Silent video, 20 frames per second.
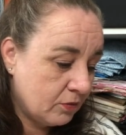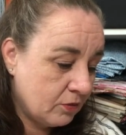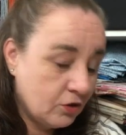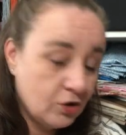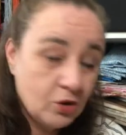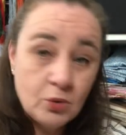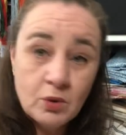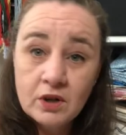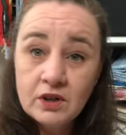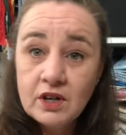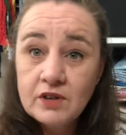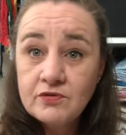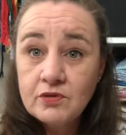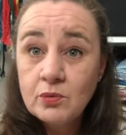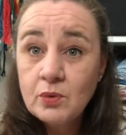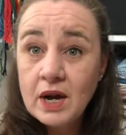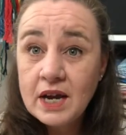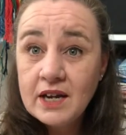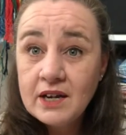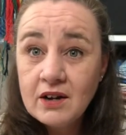do a
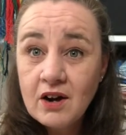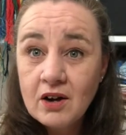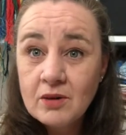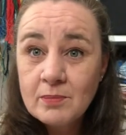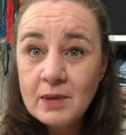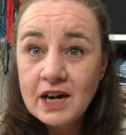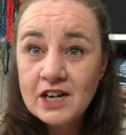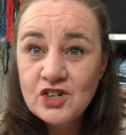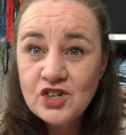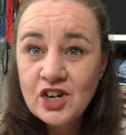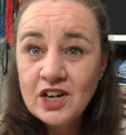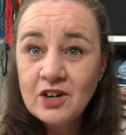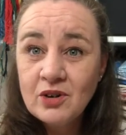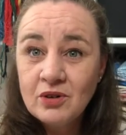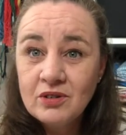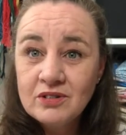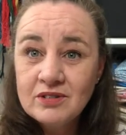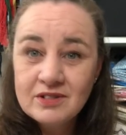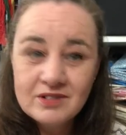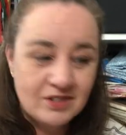giveaway on my channel.
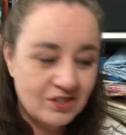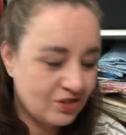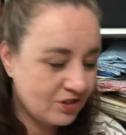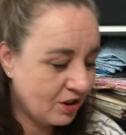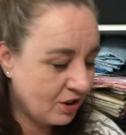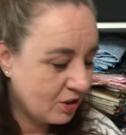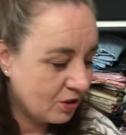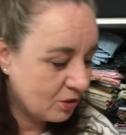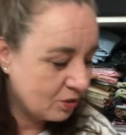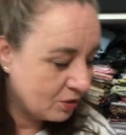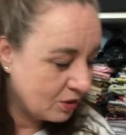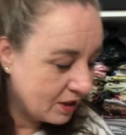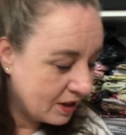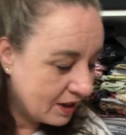So